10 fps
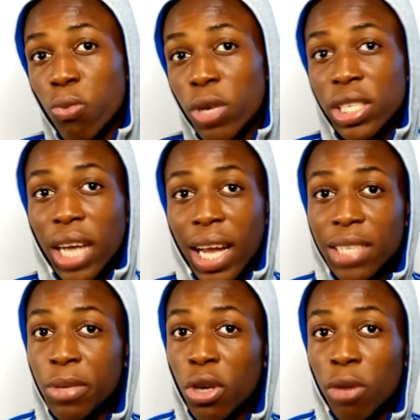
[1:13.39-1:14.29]
which
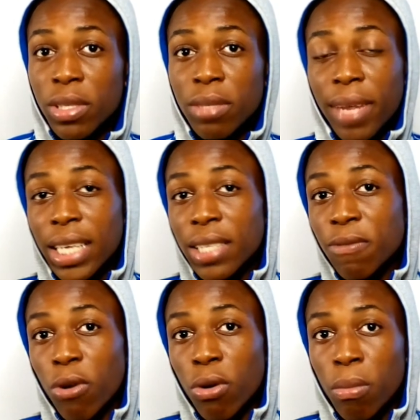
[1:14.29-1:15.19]
has been optimized
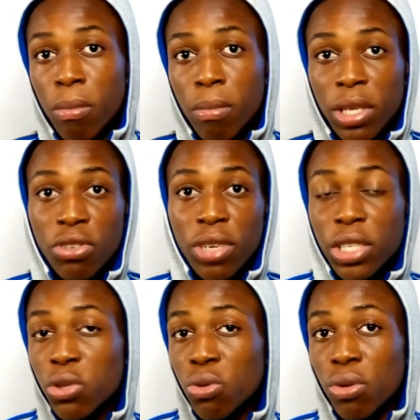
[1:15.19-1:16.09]
for
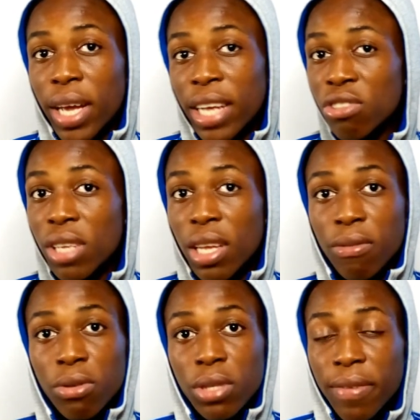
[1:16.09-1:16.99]
mid-range to
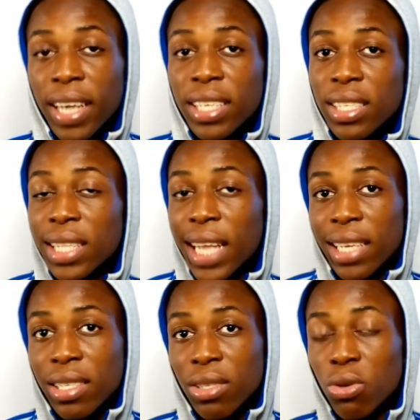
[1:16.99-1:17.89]
entry-level devices
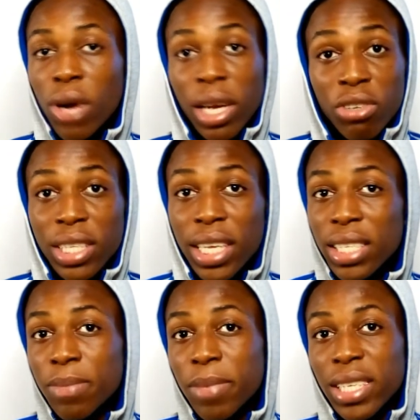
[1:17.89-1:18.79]
like this. So Android 10
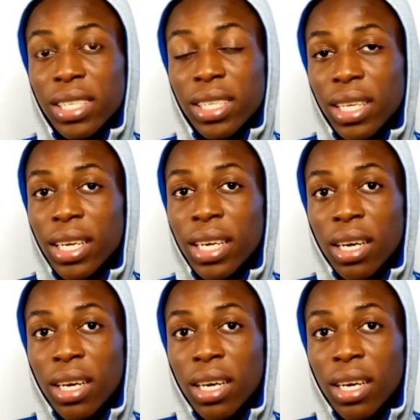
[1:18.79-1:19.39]
is basically